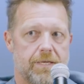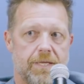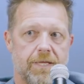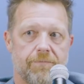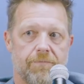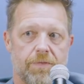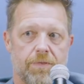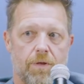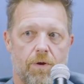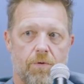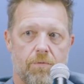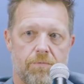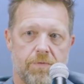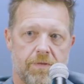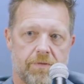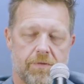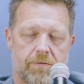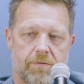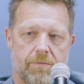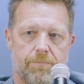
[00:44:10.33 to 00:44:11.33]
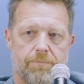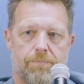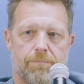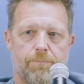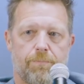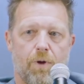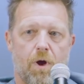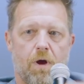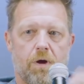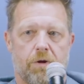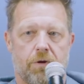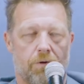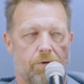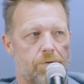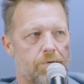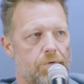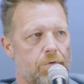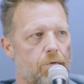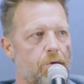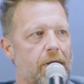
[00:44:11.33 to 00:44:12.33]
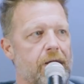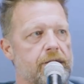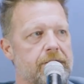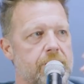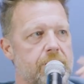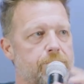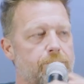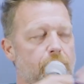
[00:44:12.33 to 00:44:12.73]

Even though this is a bonkers, crazy,